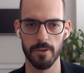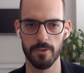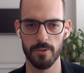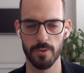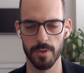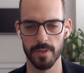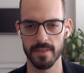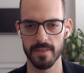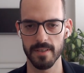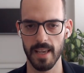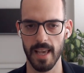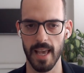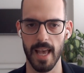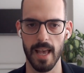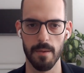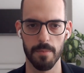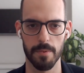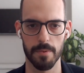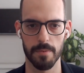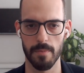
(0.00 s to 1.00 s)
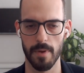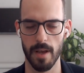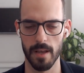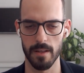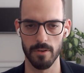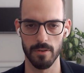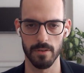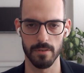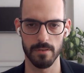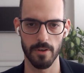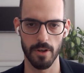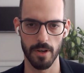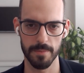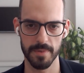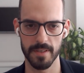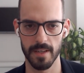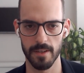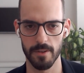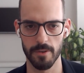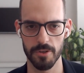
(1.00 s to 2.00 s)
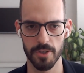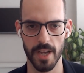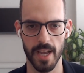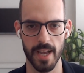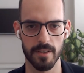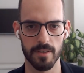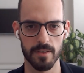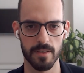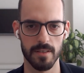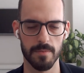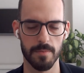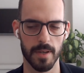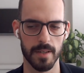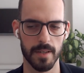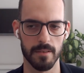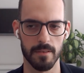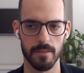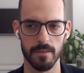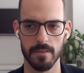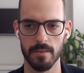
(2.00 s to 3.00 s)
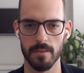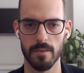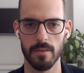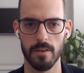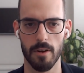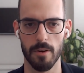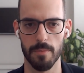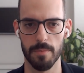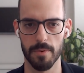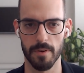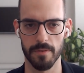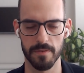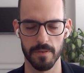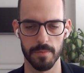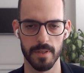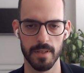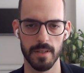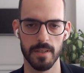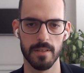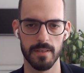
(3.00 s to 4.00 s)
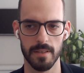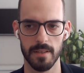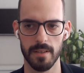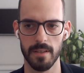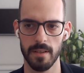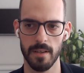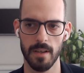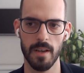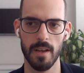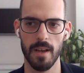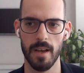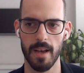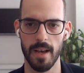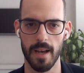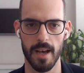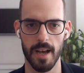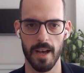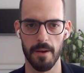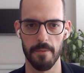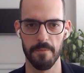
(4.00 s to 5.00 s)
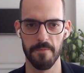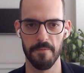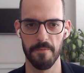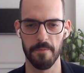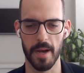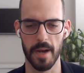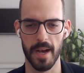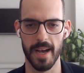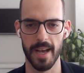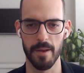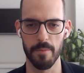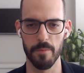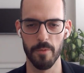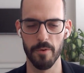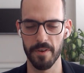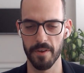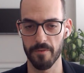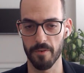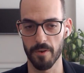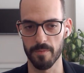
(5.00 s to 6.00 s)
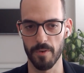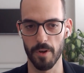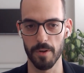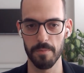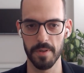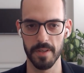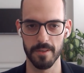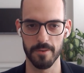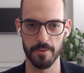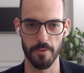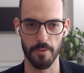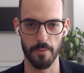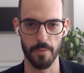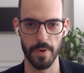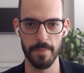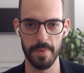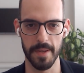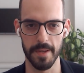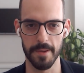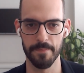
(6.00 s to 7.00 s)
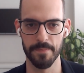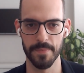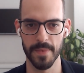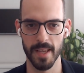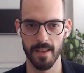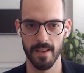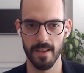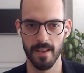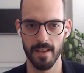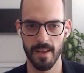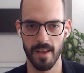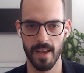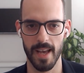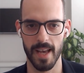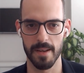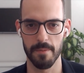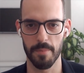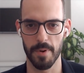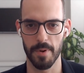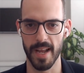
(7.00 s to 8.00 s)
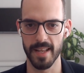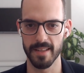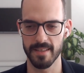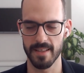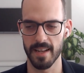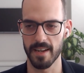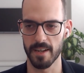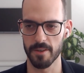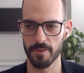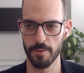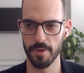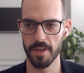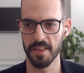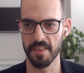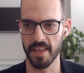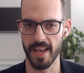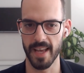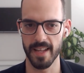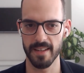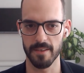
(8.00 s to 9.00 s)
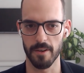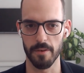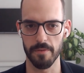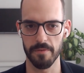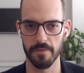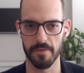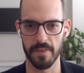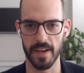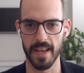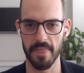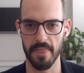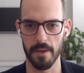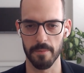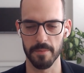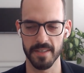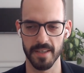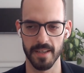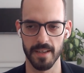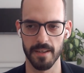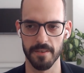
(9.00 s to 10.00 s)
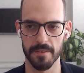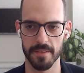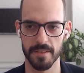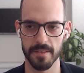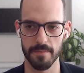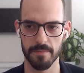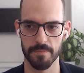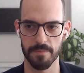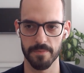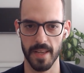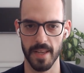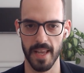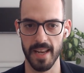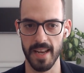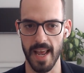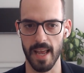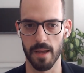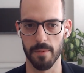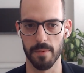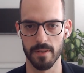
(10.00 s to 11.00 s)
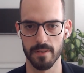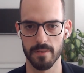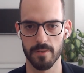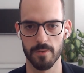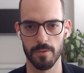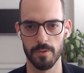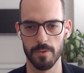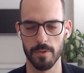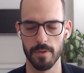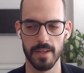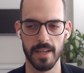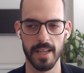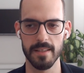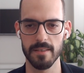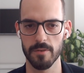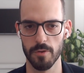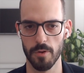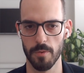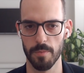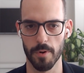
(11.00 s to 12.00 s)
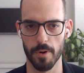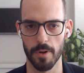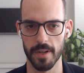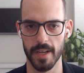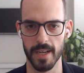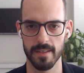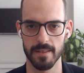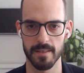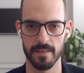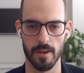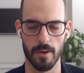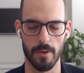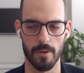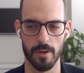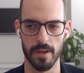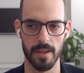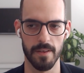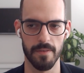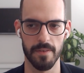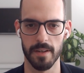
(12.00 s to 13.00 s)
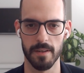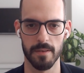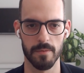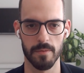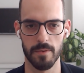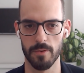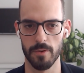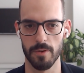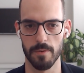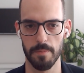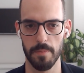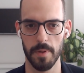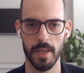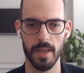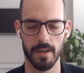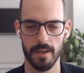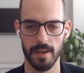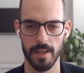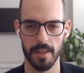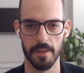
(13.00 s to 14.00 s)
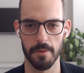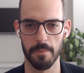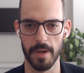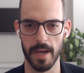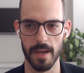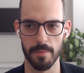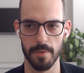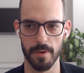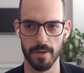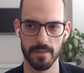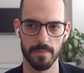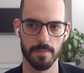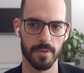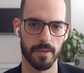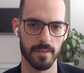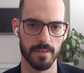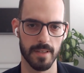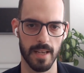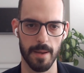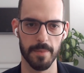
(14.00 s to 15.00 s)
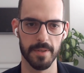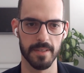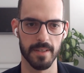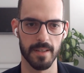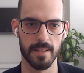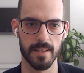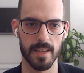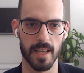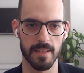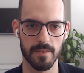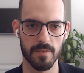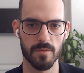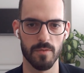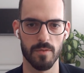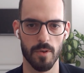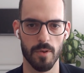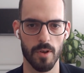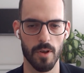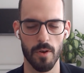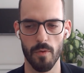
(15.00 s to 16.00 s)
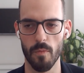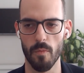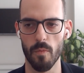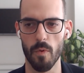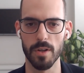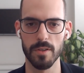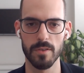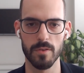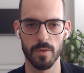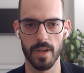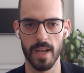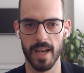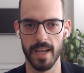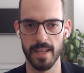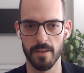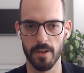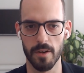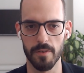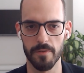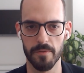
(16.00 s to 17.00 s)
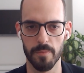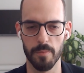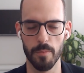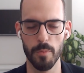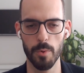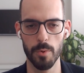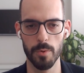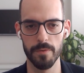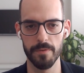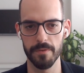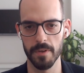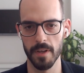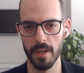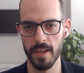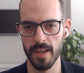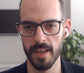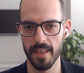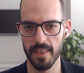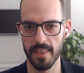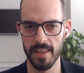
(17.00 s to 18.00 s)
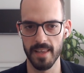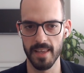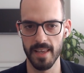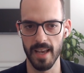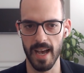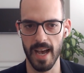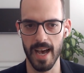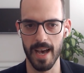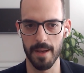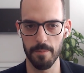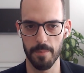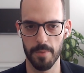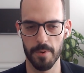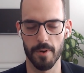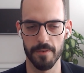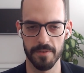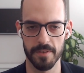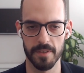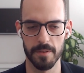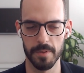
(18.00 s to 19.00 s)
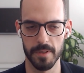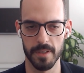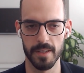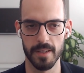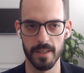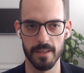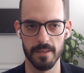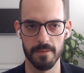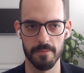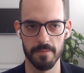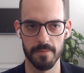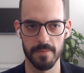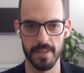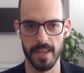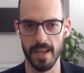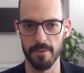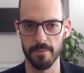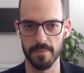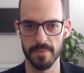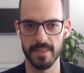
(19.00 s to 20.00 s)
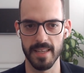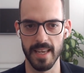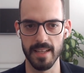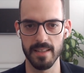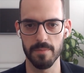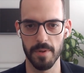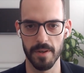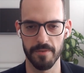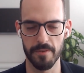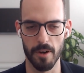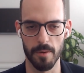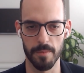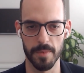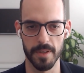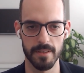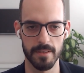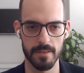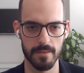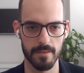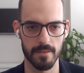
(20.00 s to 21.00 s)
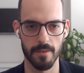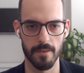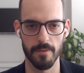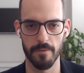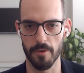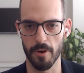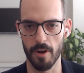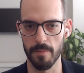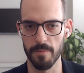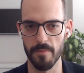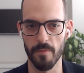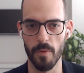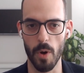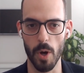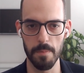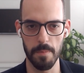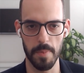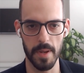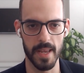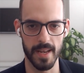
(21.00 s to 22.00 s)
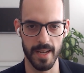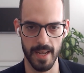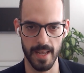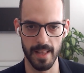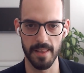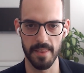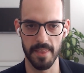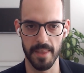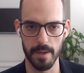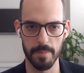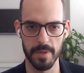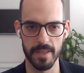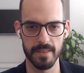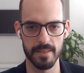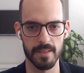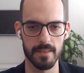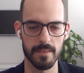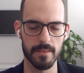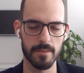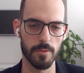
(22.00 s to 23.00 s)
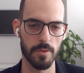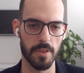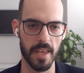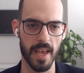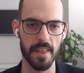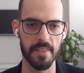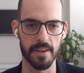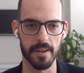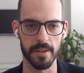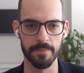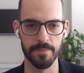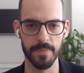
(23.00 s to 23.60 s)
to escape annual terms negotiations, but also low profitability by moving from 1P to 3P. And brands that are doing that often find themselves unable to list new products or even to appear in the buy box because Amazon doesn't want to kind of move the unprofitable sales performance from one P&L in their business to the other,